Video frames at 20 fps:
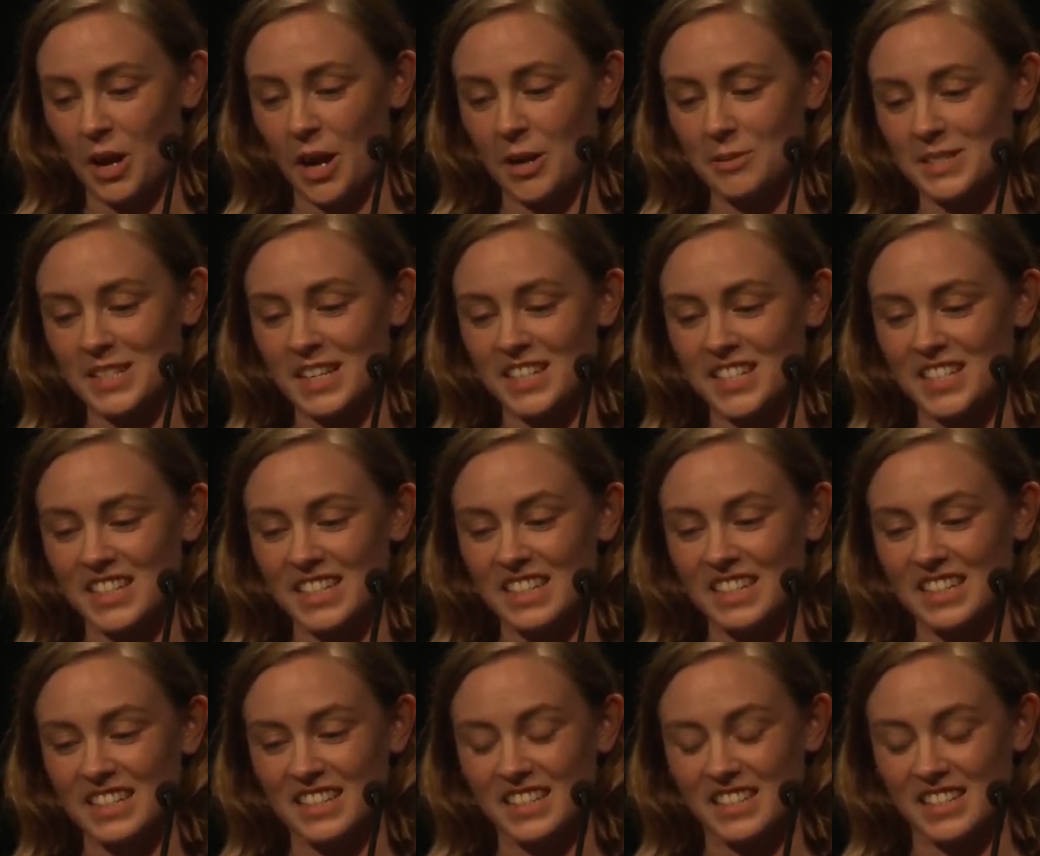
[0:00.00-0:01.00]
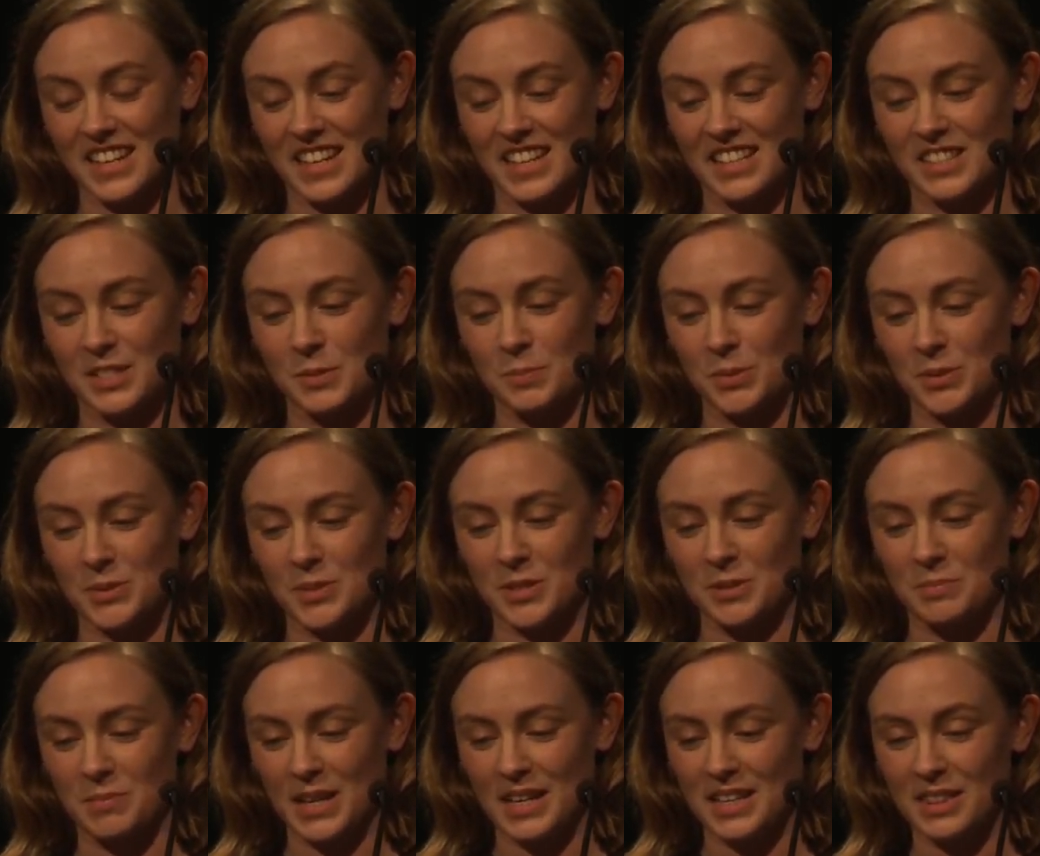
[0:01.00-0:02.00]
I was actually getting designs brought
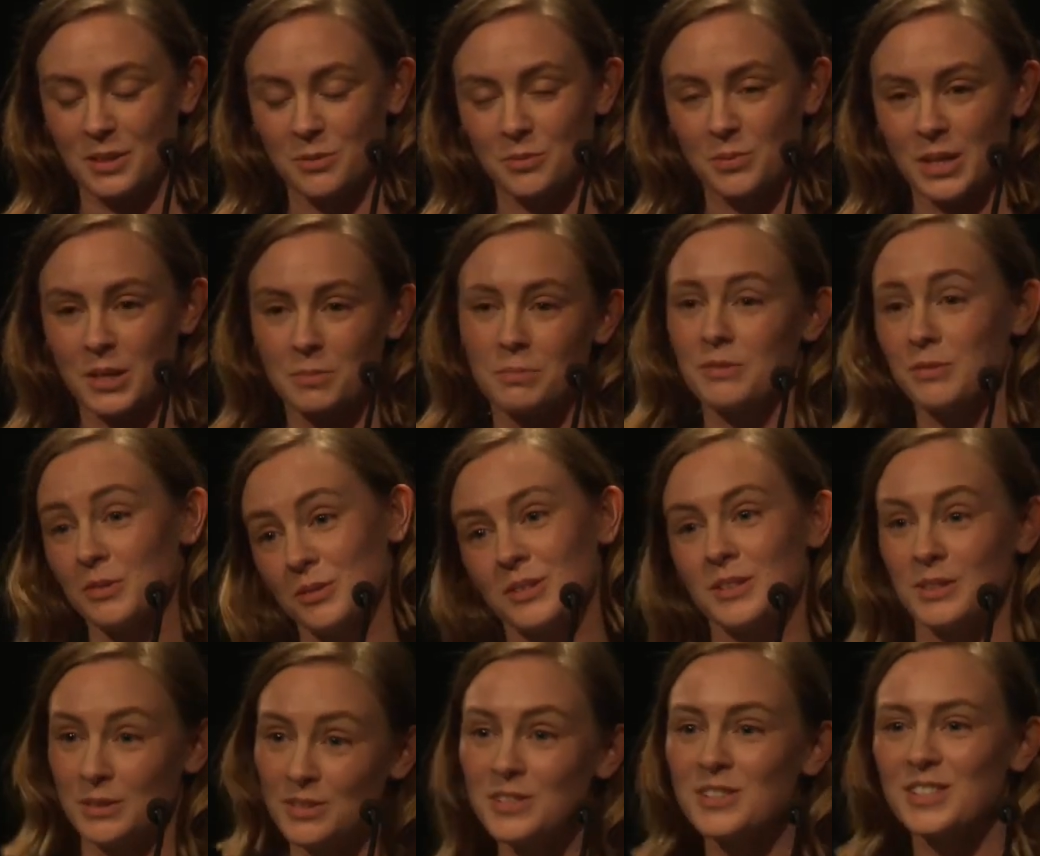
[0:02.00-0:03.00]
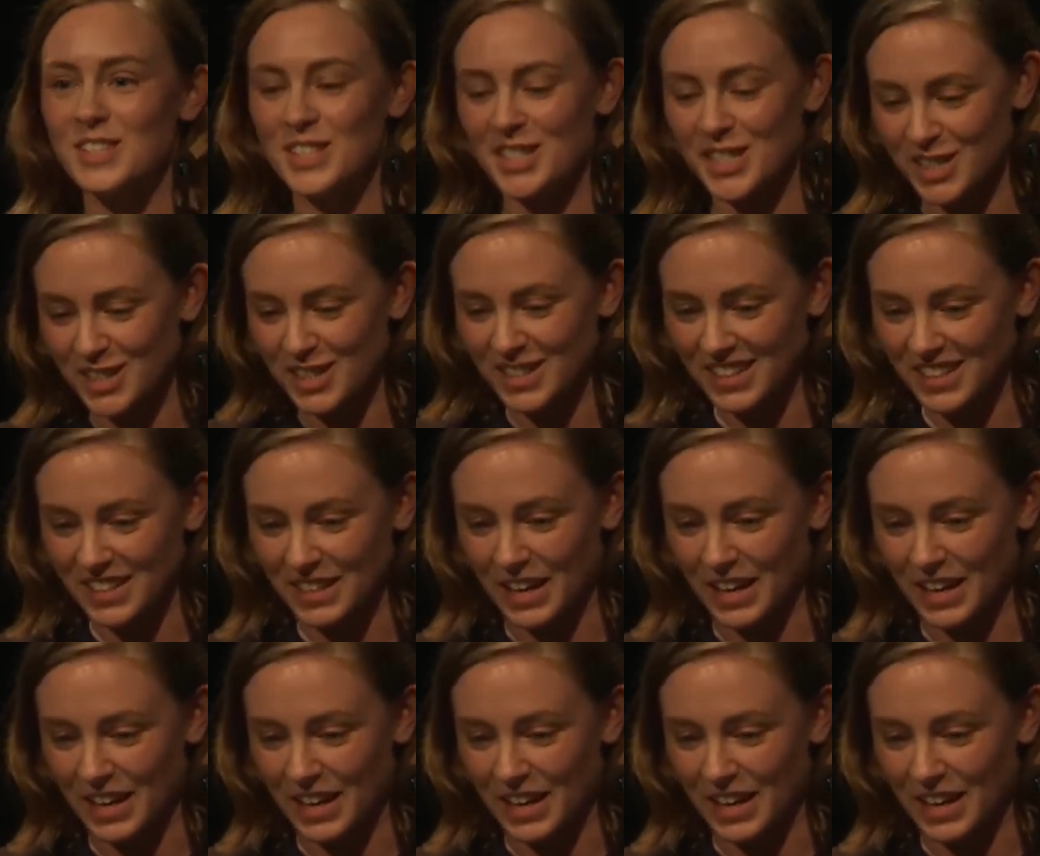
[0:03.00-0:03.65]
to me the week before the launch.